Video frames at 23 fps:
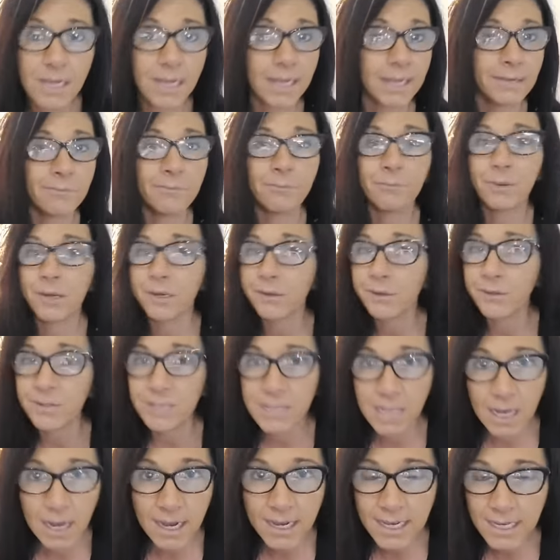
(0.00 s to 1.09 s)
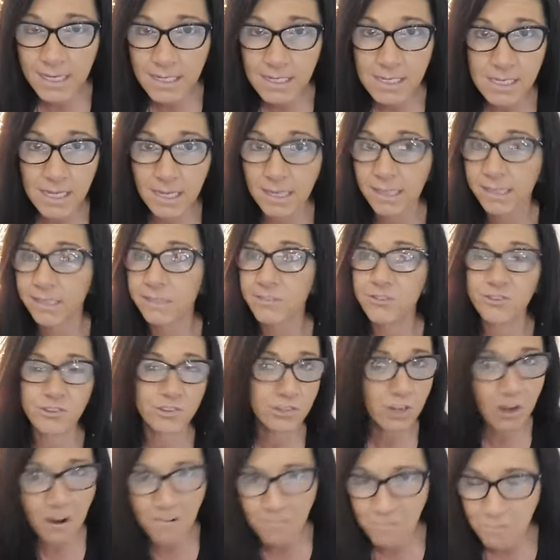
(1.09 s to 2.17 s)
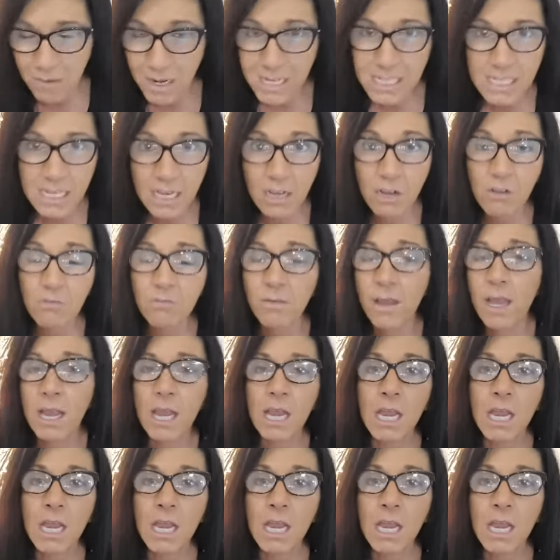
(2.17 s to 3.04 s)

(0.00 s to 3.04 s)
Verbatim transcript: I had been on diets. I had starved myself.